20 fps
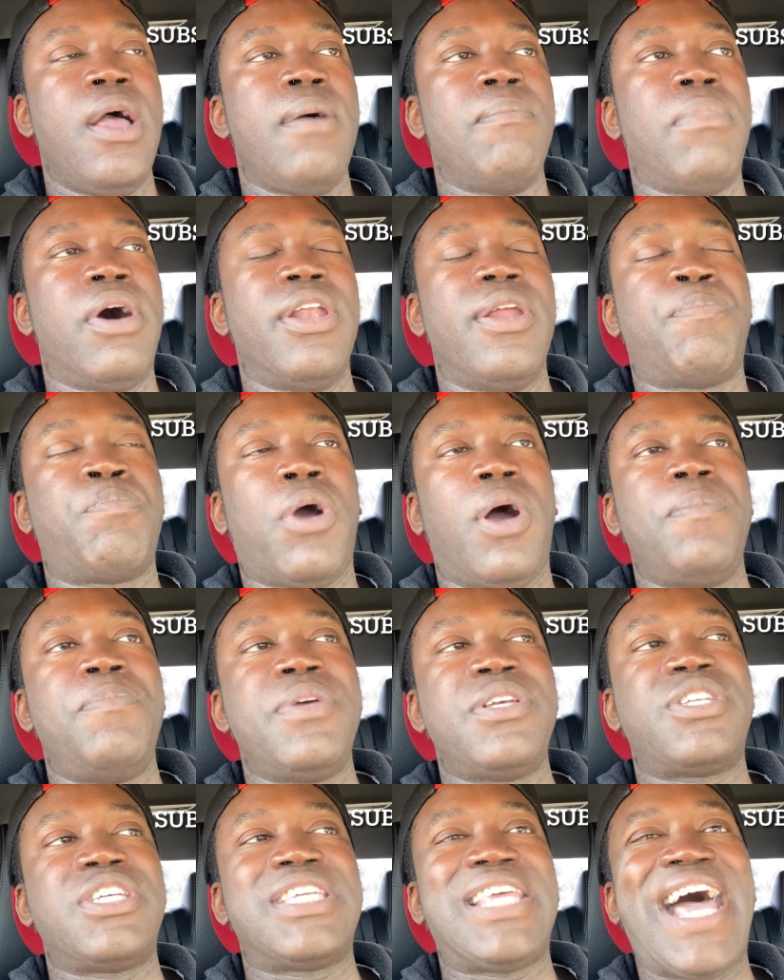But the problem
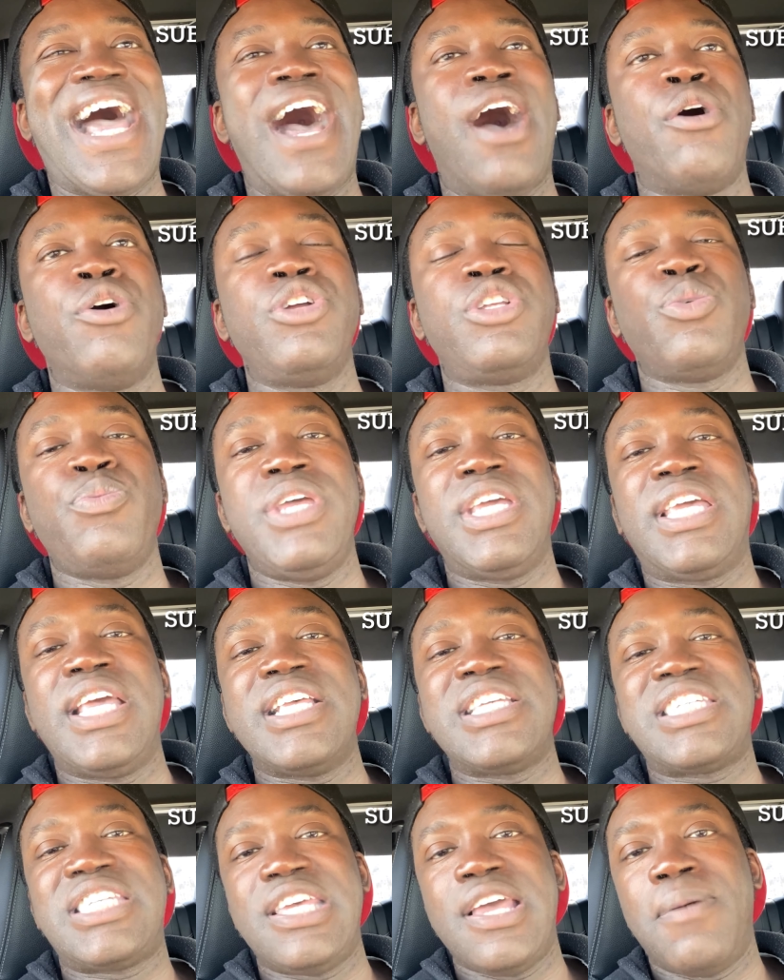is, is how do we
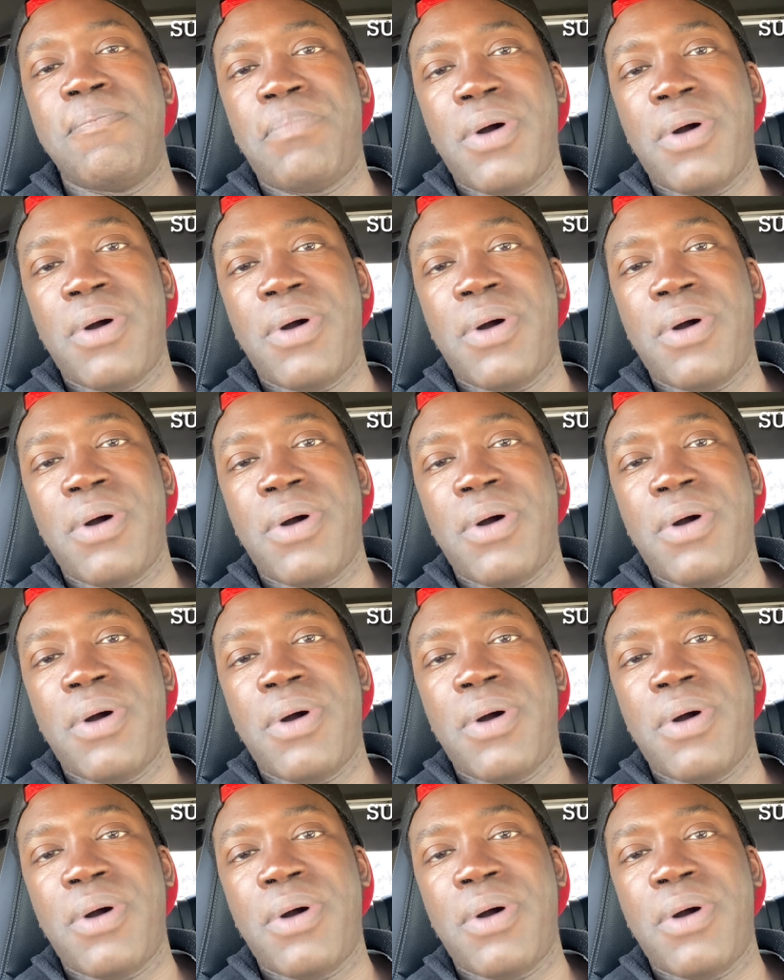get CM